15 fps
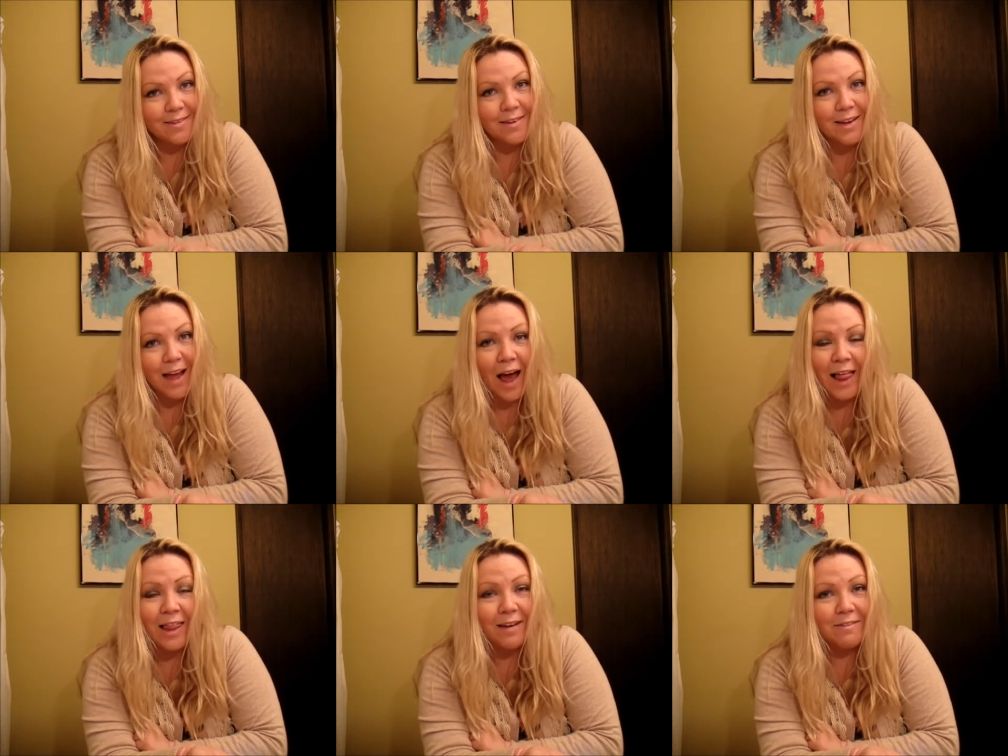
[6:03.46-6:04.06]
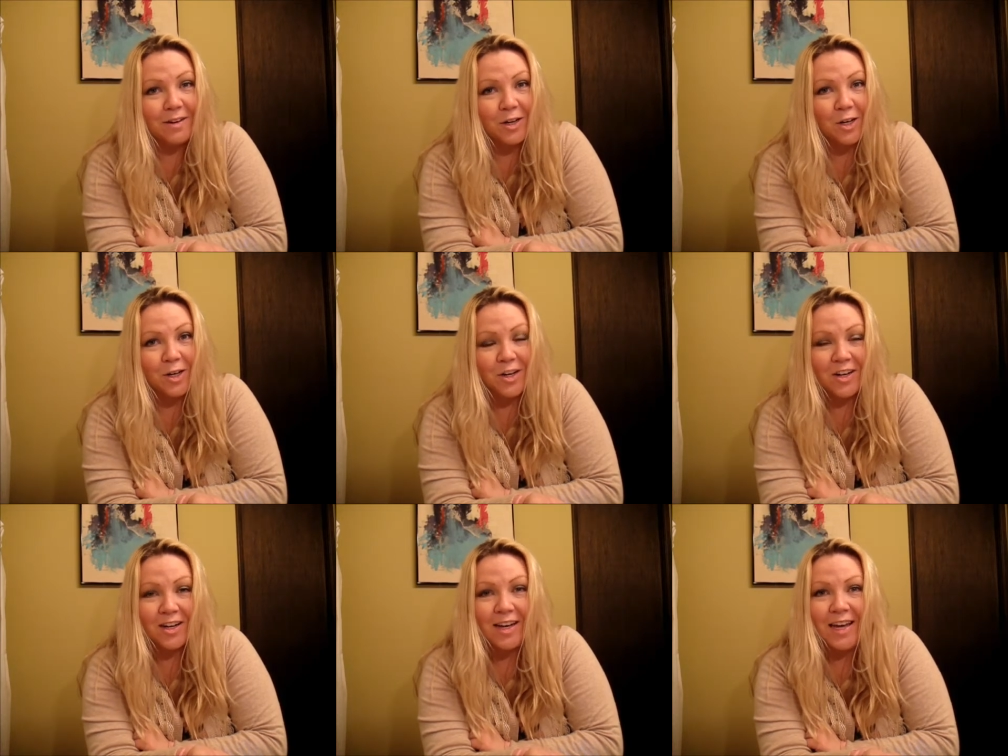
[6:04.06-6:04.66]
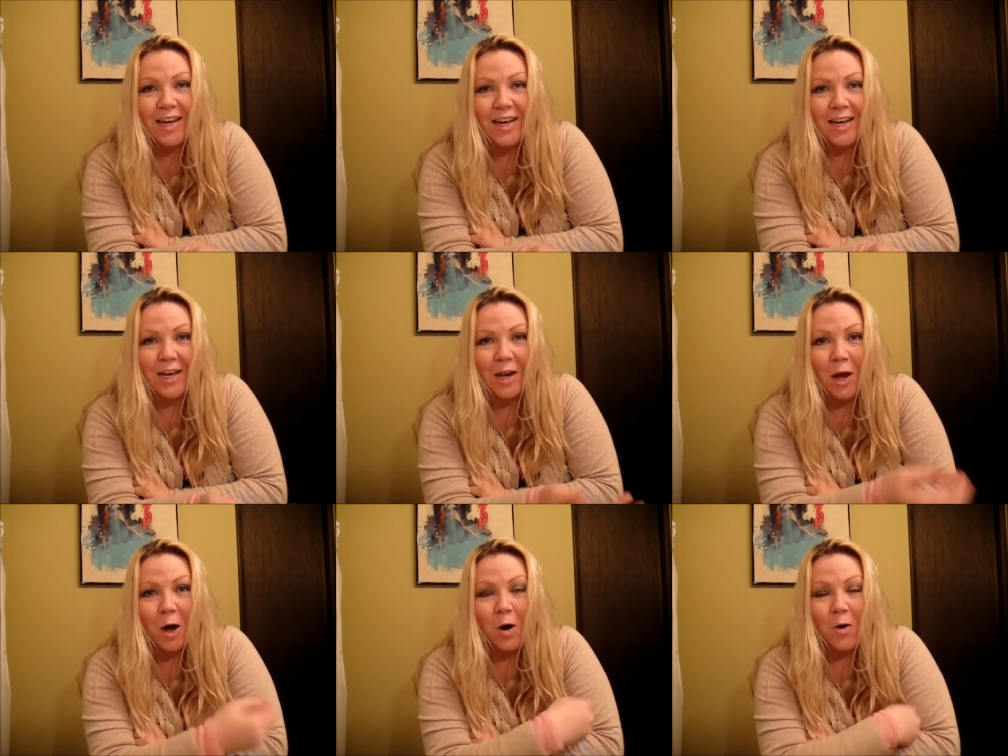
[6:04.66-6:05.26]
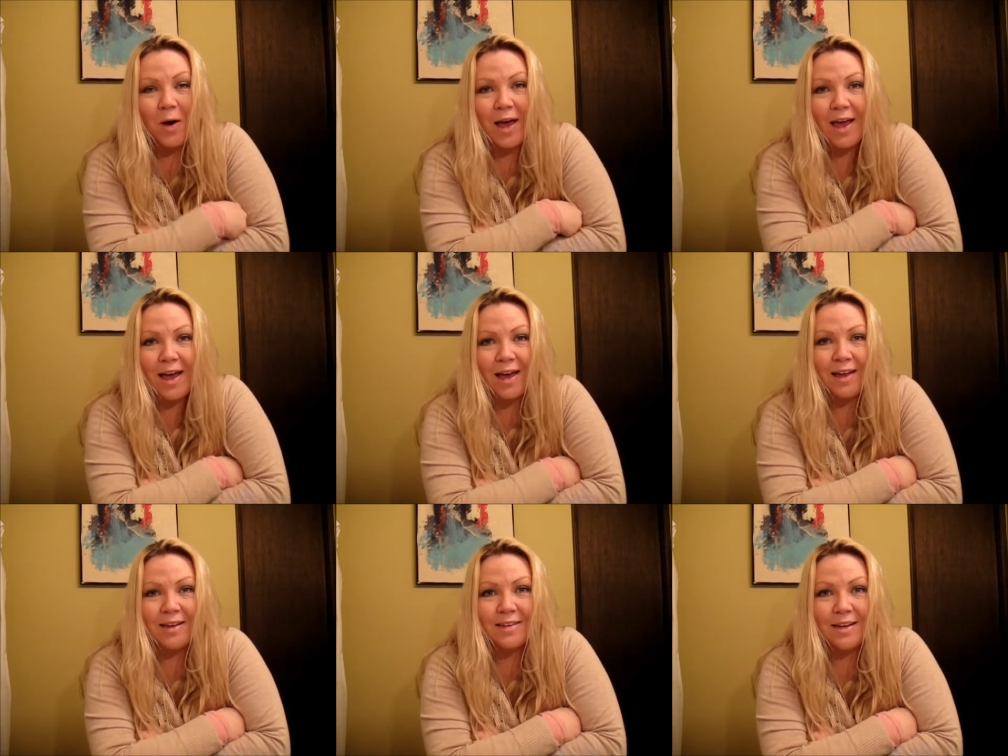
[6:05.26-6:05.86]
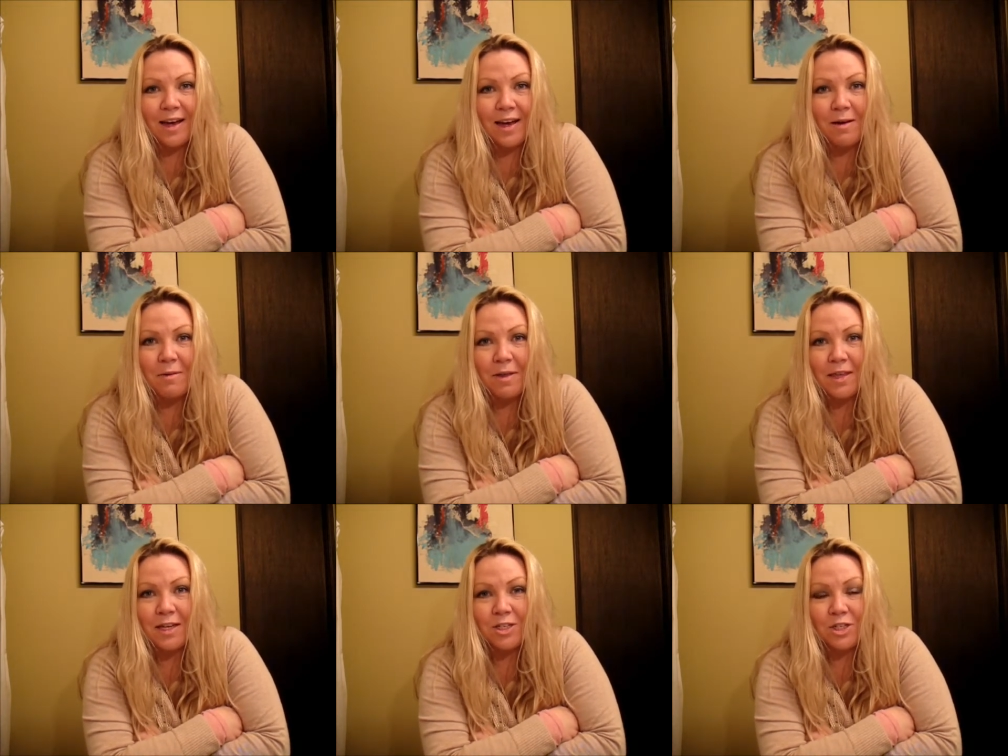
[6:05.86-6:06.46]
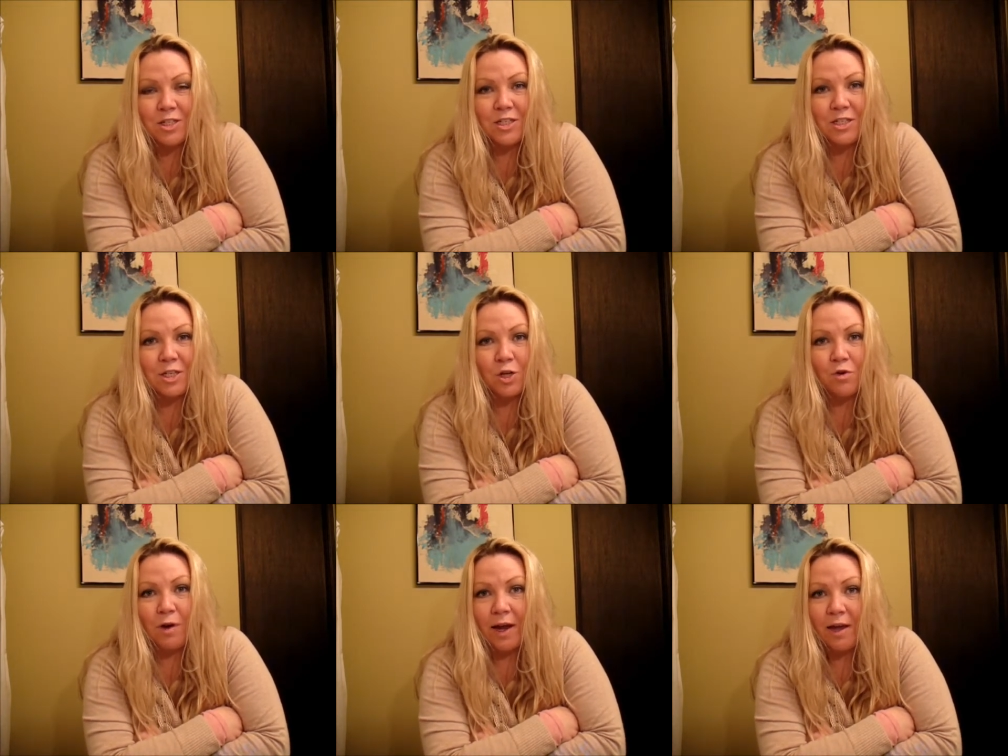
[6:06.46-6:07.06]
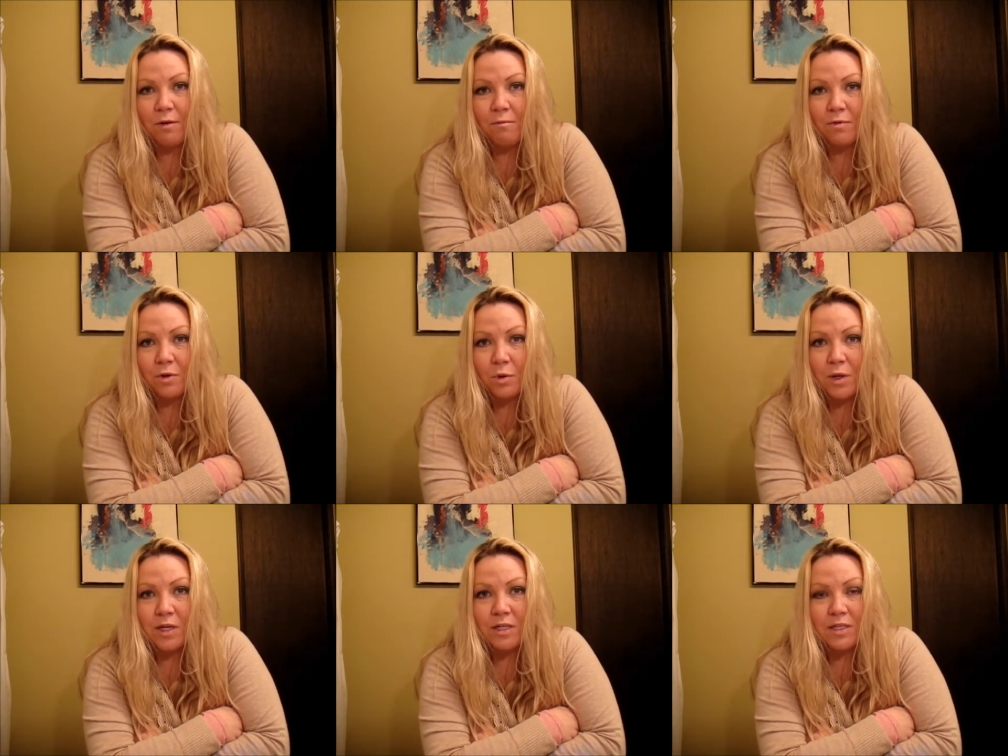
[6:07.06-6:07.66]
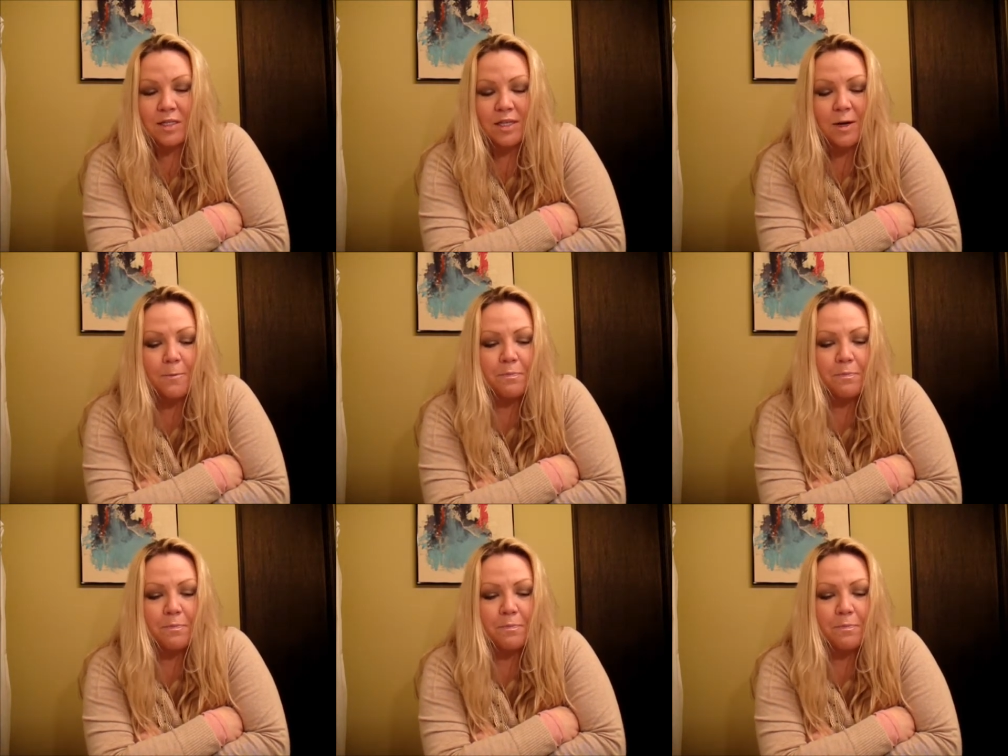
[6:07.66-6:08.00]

I love her, you know, and um, I think she's just a great influence.